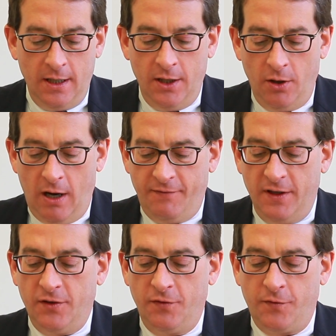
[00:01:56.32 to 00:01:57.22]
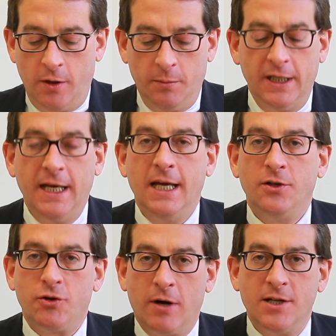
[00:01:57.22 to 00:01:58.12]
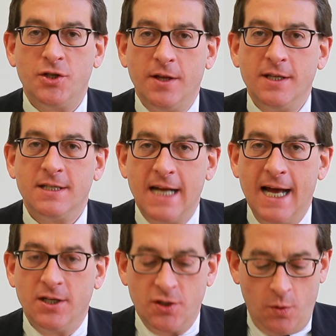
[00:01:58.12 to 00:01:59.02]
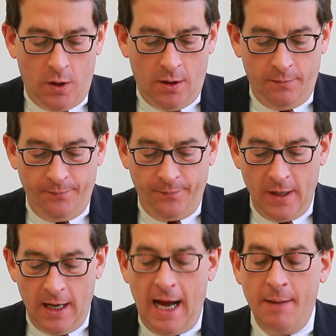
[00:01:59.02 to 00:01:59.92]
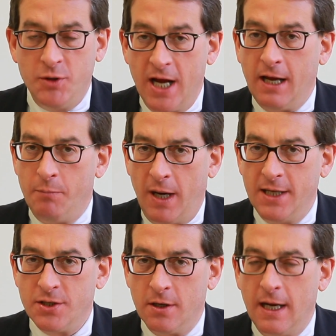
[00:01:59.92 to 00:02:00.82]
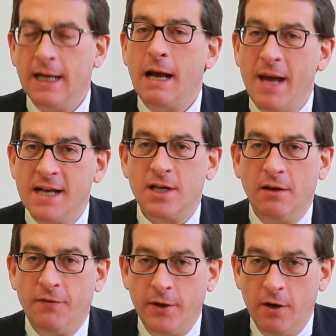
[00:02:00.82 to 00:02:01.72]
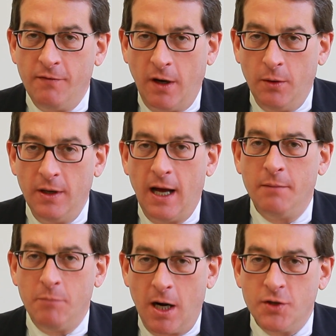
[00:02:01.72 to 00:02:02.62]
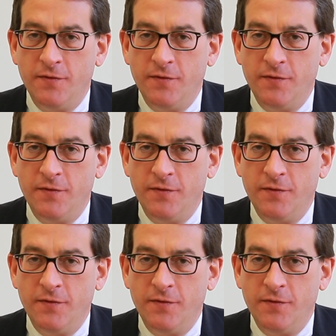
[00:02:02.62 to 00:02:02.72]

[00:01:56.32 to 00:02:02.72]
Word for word: an office firmly entrenched in the status quo. I'm Jacob Meister, and I'm asking for your vote on March